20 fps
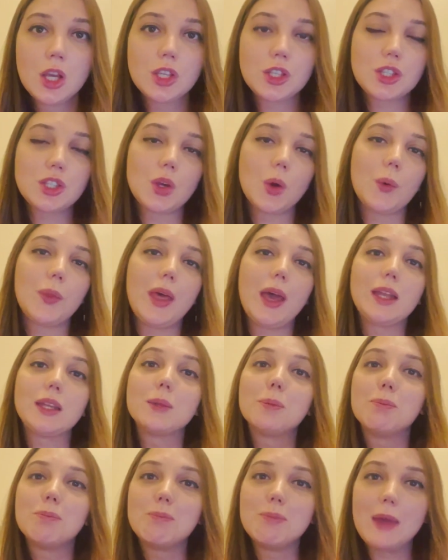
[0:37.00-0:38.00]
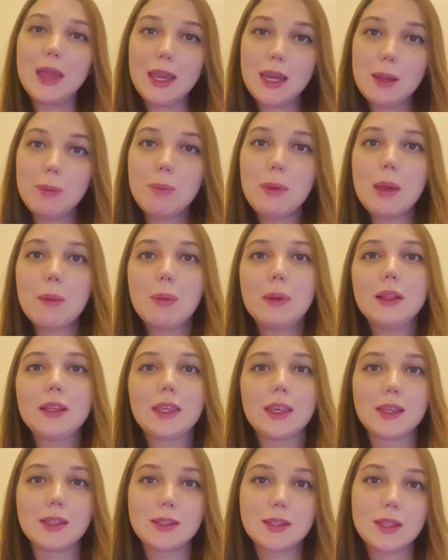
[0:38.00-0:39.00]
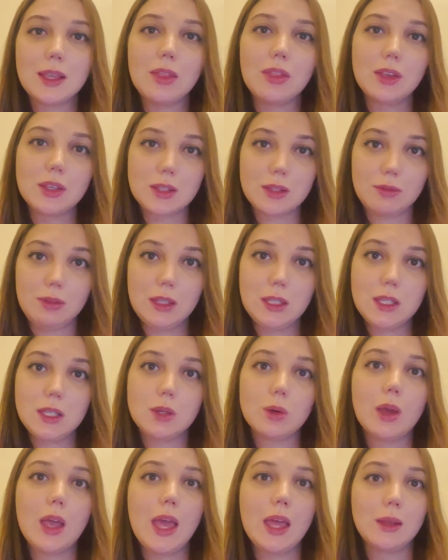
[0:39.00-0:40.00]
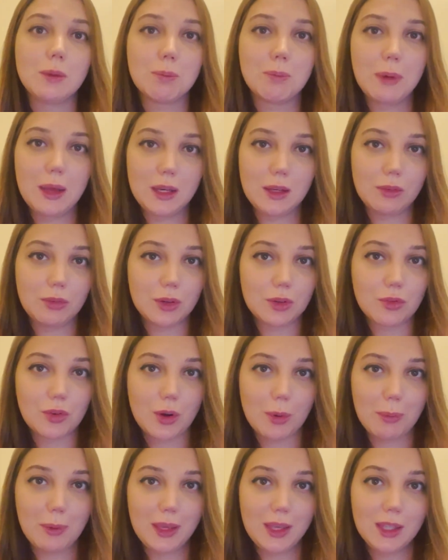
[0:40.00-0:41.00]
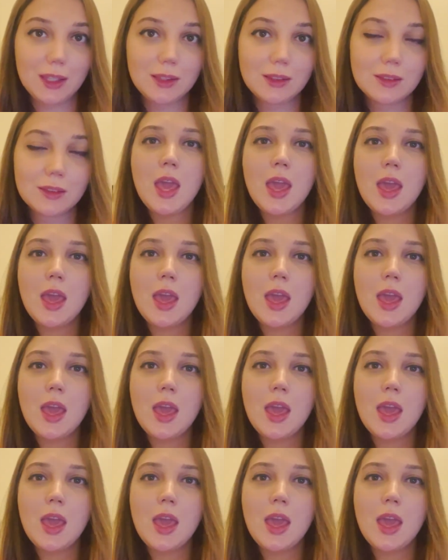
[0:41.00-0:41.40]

so that many people can see this video and benefit from it.